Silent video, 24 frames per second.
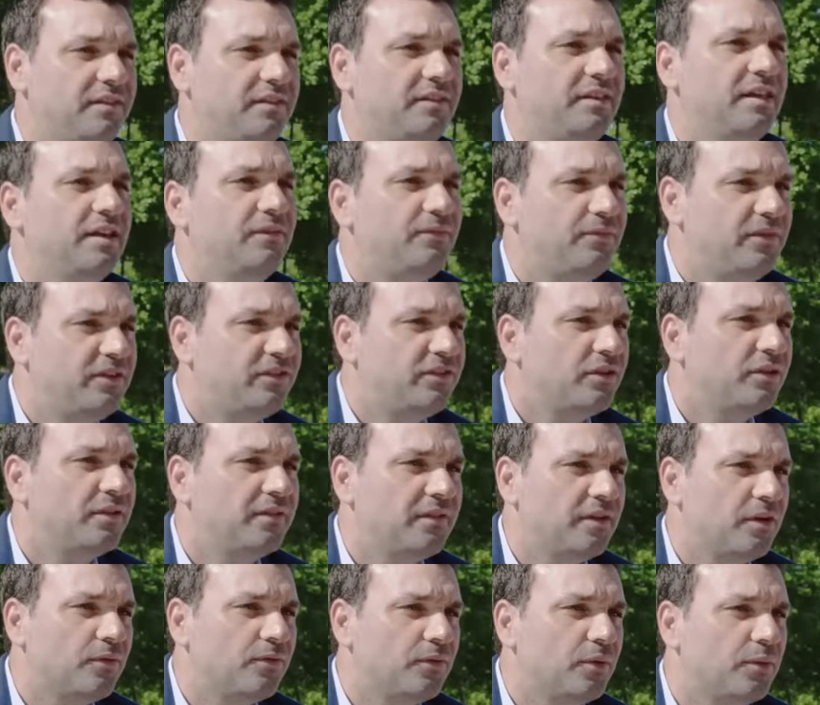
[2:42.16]
is the
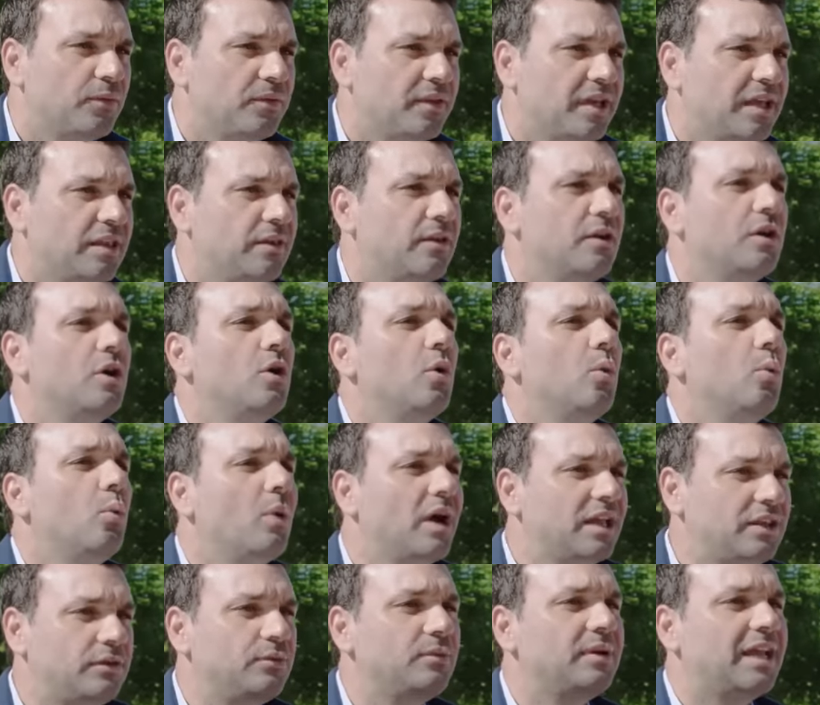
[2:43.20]
efficiency of content,
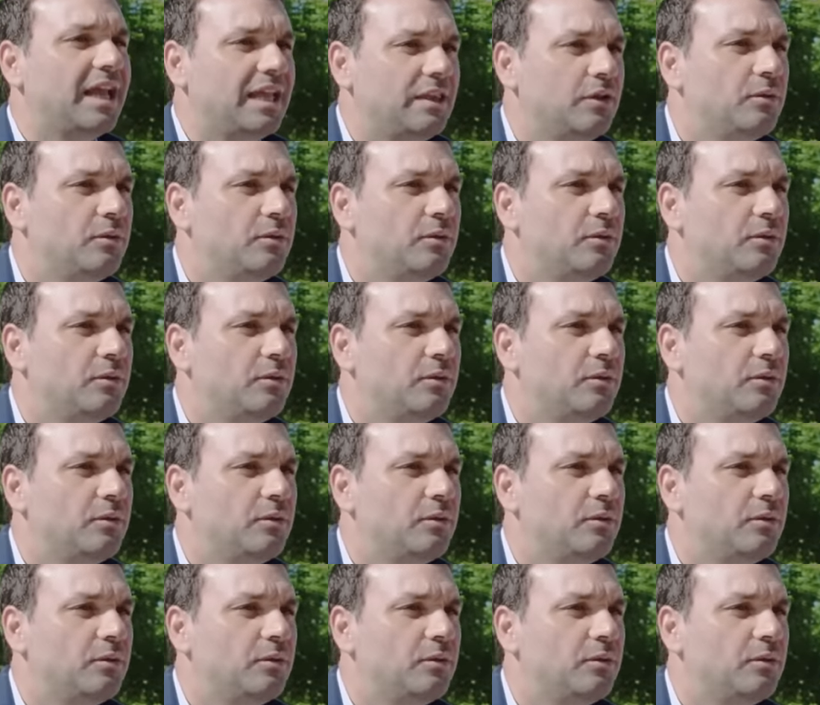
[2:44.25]
what you can